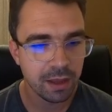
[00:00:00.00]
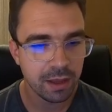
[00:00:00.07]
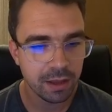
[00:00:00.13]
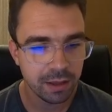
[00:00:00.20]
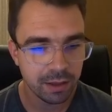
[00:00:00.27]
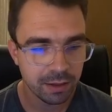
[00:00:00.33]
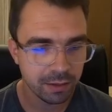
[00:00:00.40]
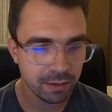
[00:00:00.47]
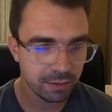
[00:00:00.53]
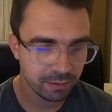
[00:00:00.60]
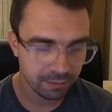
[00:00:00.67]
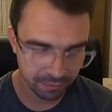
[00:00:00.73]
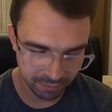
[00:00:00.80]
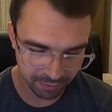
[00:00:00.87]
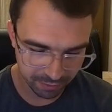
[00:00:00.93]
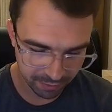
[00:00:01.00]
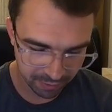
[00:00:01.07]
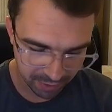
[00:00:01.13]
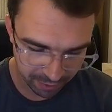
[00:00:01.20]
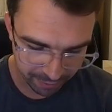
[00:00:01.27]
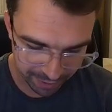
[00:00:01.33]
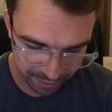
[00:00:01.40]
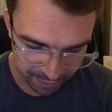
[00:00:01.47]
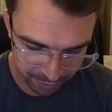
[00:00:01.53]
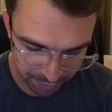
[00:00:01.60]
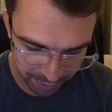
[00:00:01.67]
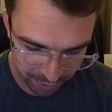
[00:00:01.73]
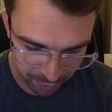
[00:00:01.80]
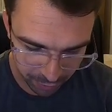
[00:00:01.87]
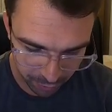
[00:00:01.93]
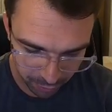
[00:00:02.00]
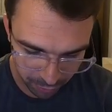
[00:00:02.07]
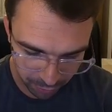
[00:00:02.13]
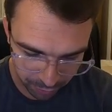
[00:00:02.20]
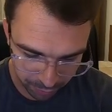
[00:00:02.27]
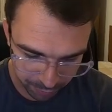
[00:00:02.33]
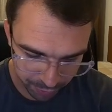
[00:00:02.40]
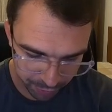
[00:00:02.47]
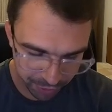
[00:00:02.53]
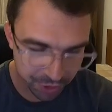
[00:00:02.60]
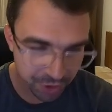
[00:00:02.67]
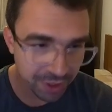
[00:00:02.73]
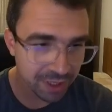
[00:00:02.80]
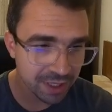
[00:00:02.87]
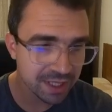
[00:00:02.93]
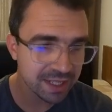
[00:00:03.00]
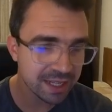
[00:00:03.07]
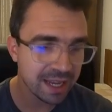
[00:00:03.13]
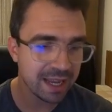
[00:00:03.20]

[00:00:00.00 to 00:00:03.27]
a directory called projects,